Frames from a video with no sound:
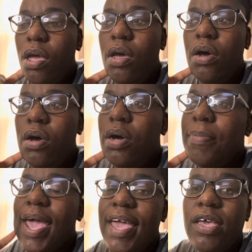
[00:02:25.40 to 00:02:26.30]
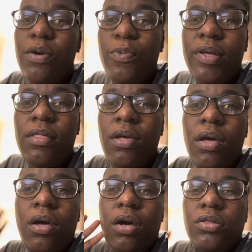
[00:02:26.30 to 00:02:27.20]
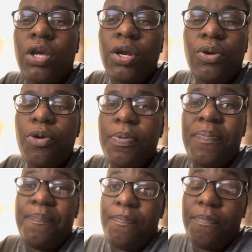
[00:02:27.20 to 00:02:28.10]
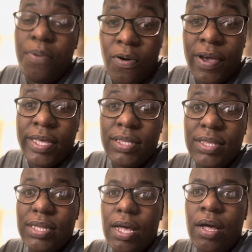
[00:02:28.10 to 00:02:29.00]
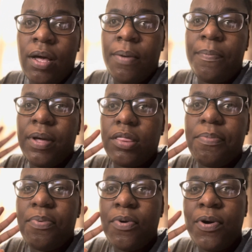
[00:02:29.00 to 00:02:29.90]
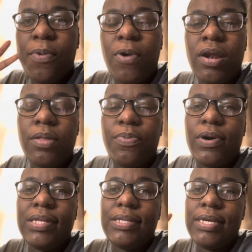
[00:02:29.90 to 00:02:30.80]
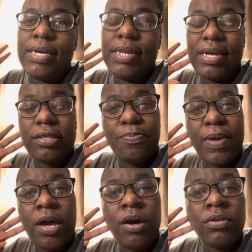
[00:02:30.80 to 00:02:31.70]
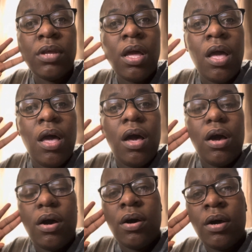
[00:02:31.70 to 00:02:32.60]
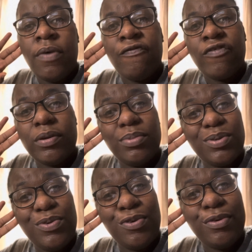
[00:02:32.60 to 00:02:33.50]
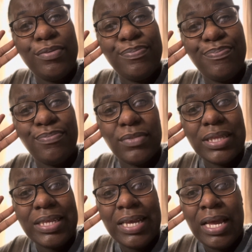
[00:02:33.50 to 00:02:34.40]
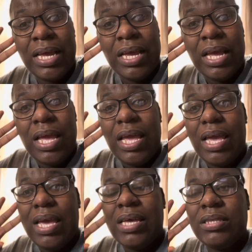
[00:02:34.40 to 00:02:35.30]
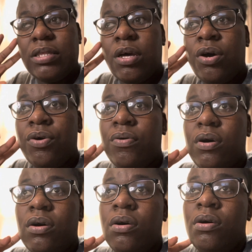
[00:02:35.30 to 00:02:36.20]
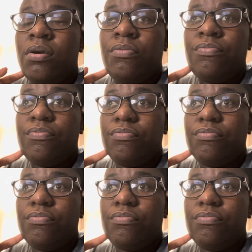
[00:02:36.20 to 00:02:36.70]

um, hanging with certain group of boys, um, but the boy, one of the boys did get expelled, um, from school, and so, um,